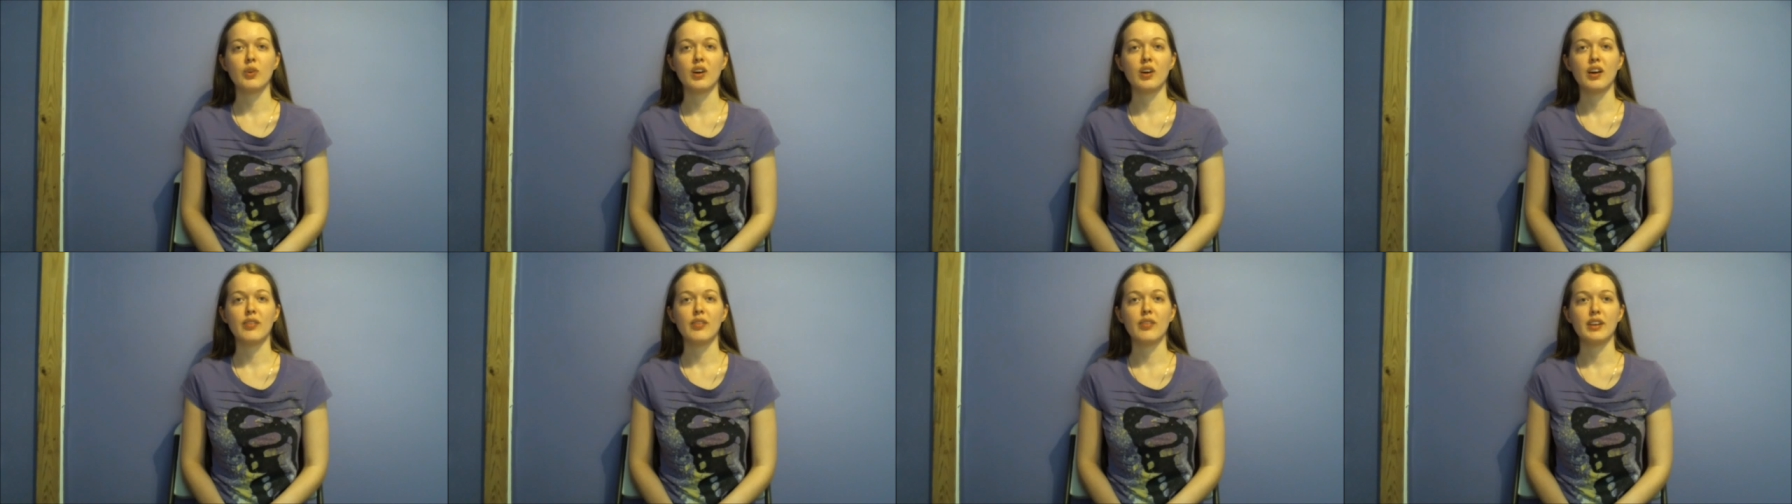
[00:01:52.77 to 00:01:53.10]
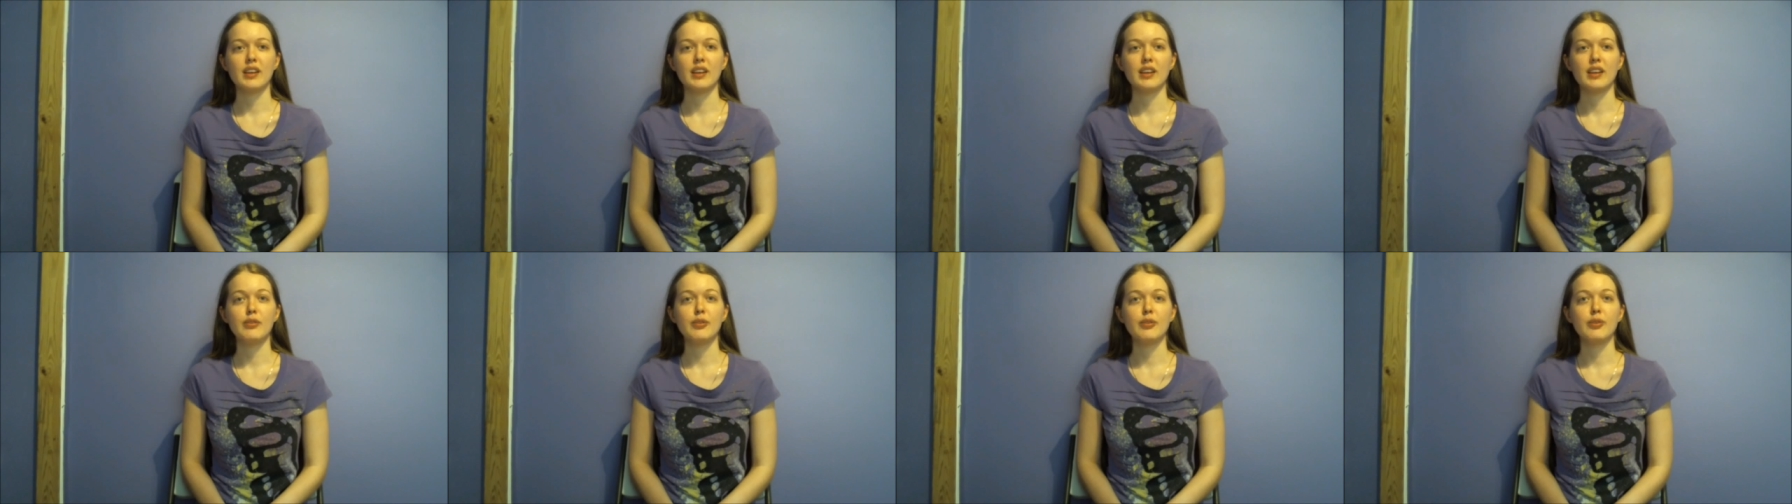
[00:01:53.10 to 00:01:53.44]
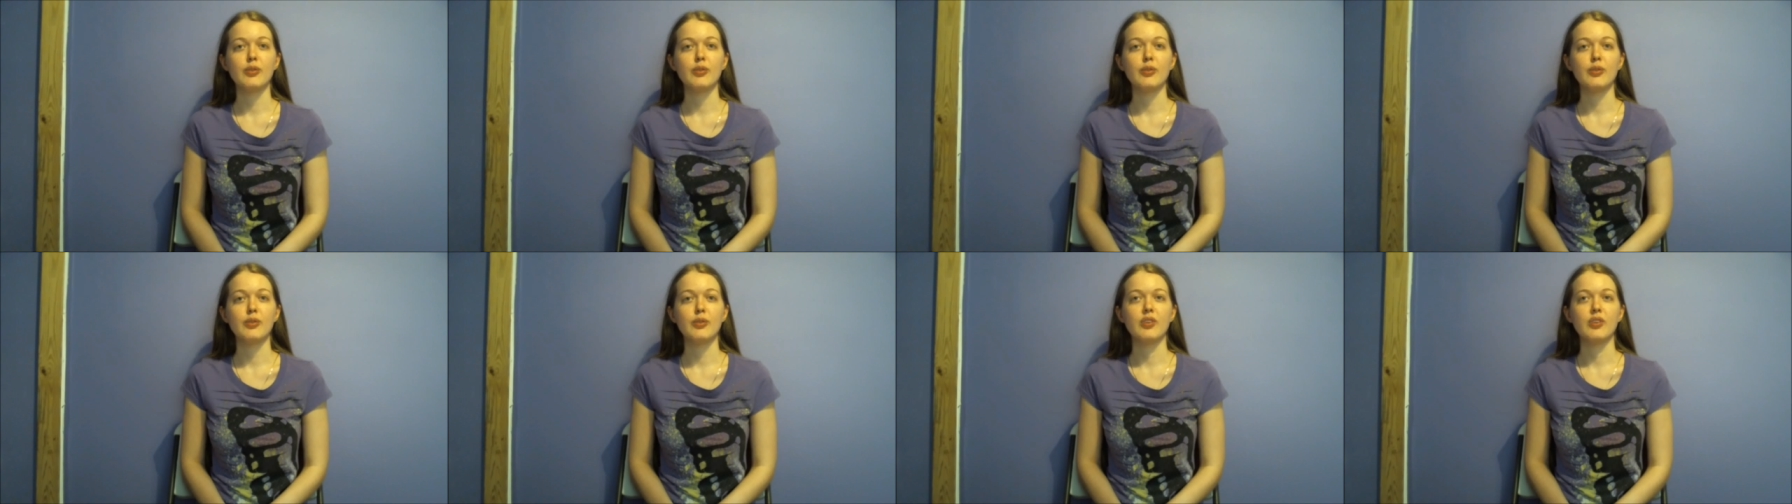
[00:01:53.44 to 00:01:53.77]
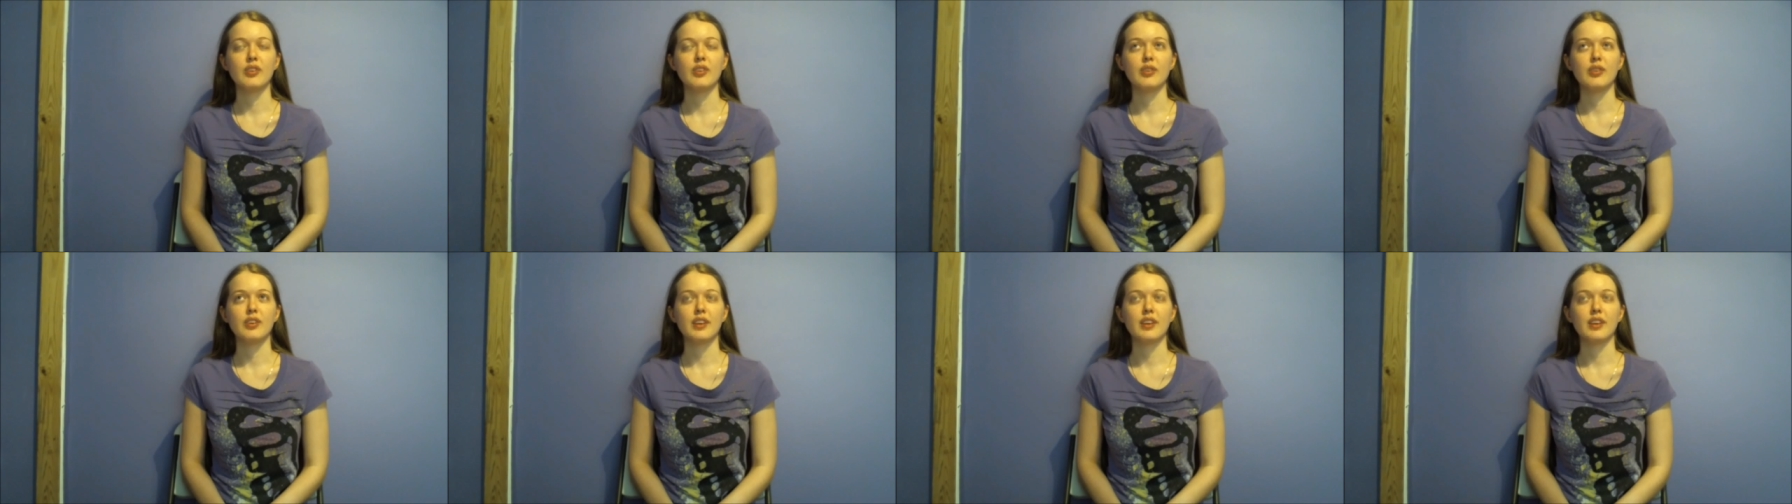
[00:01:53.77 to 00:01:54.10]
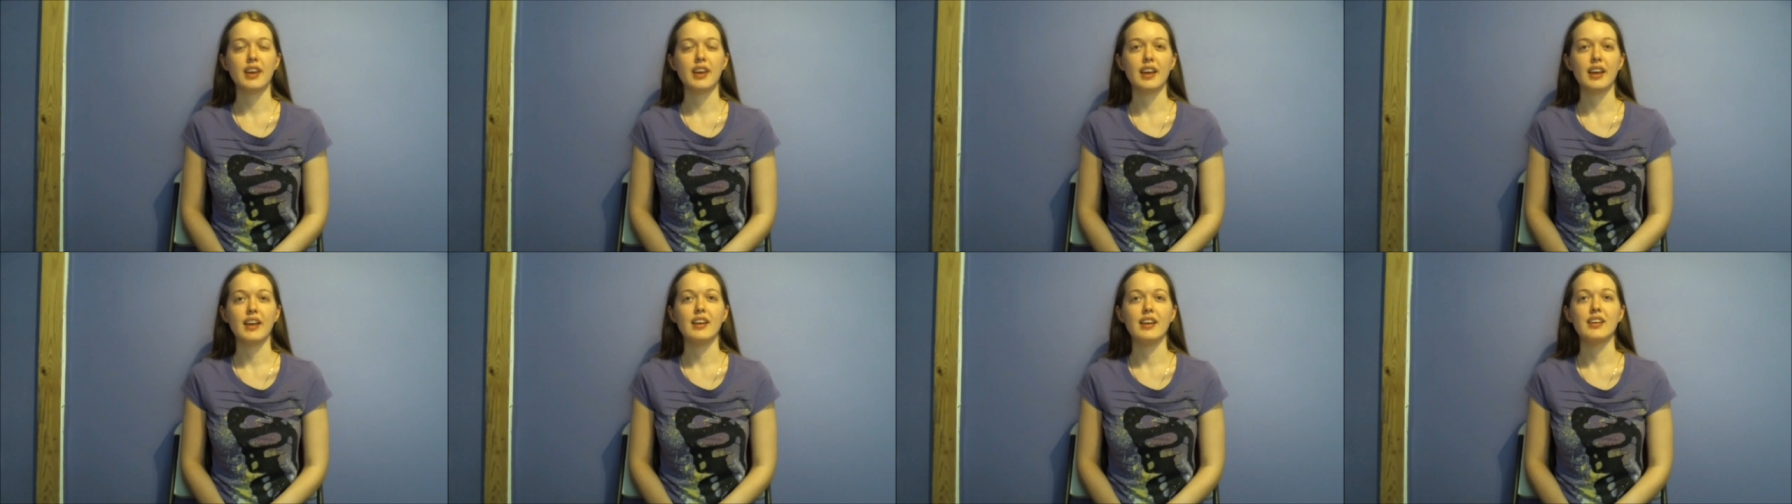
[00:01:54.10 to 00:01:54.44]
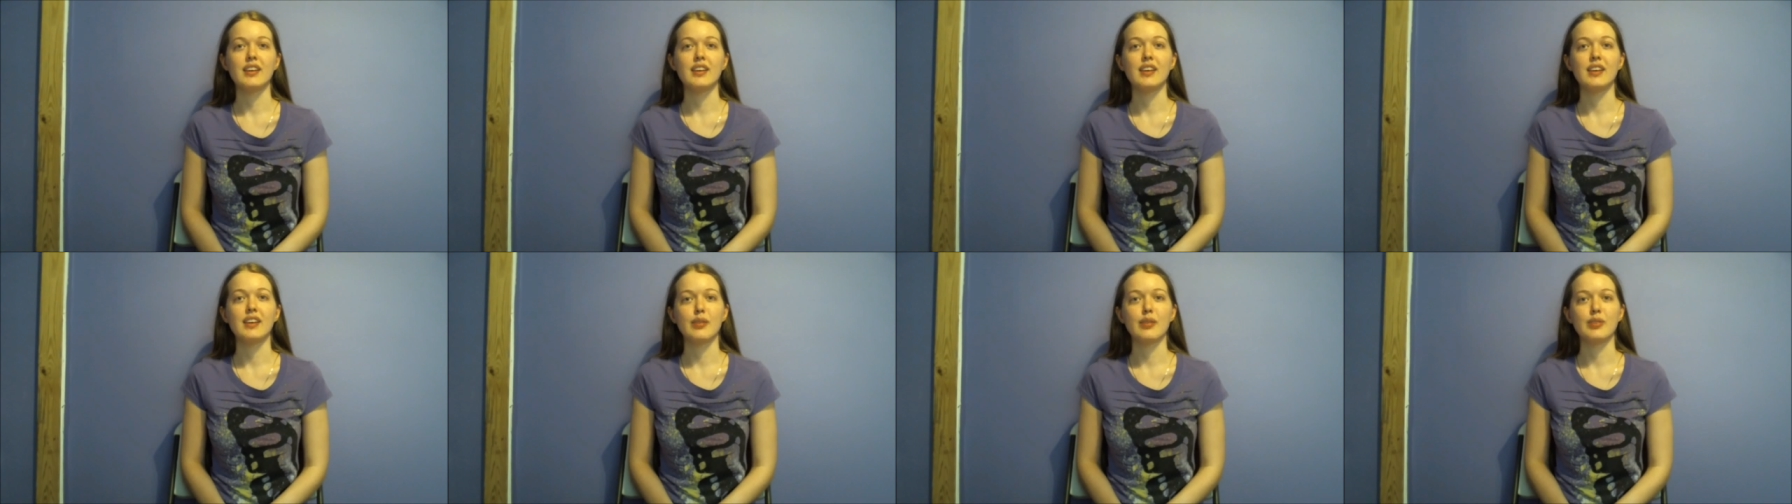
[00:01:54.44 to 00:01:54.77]
of an evil king
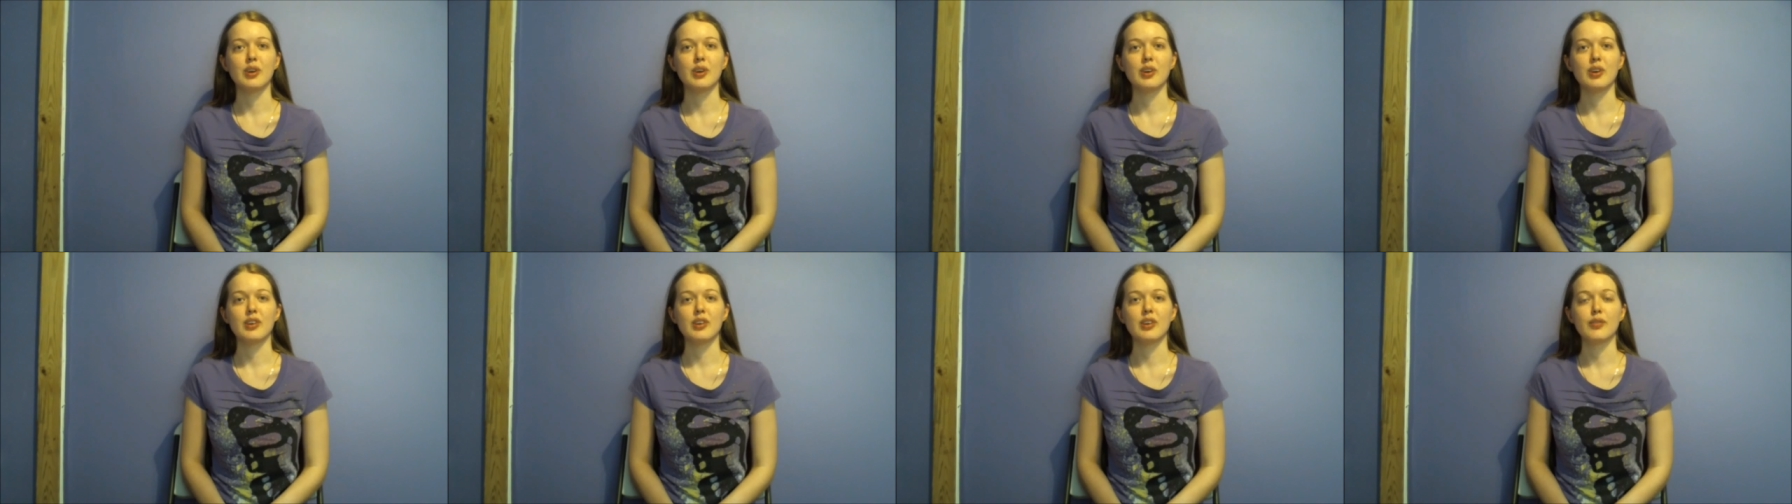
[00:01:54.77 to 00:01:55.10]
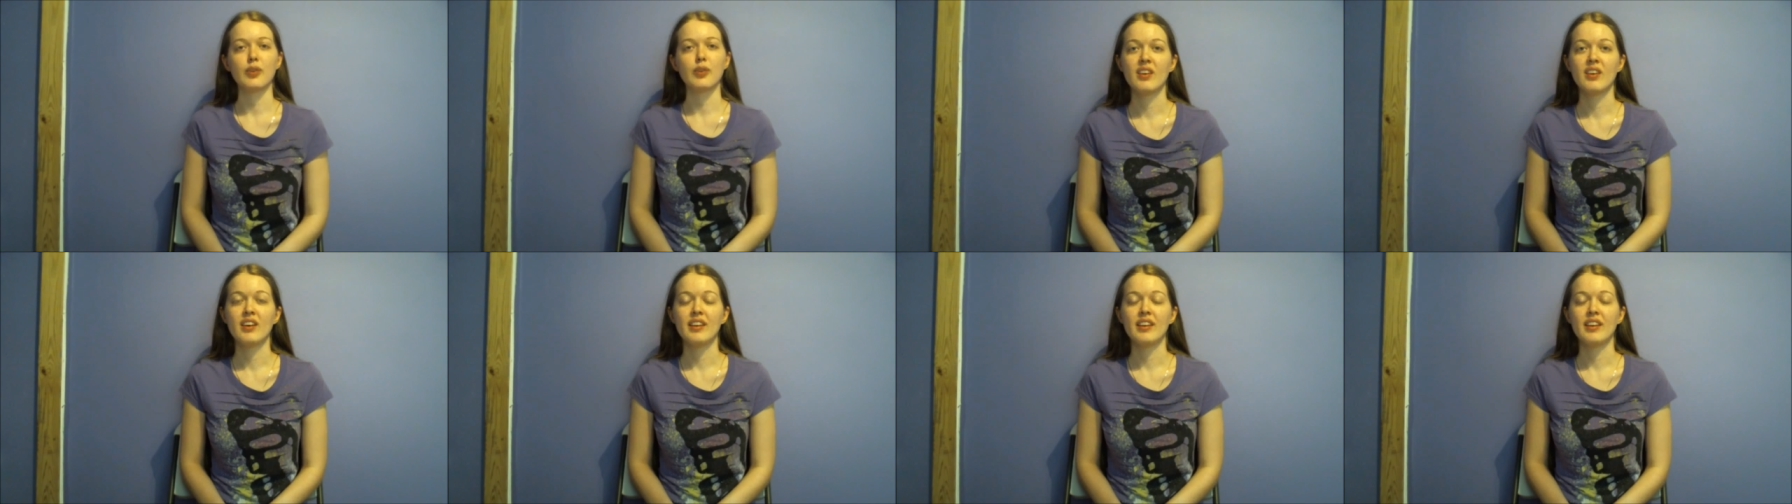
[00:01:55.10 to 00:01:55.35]
named Darkenwall.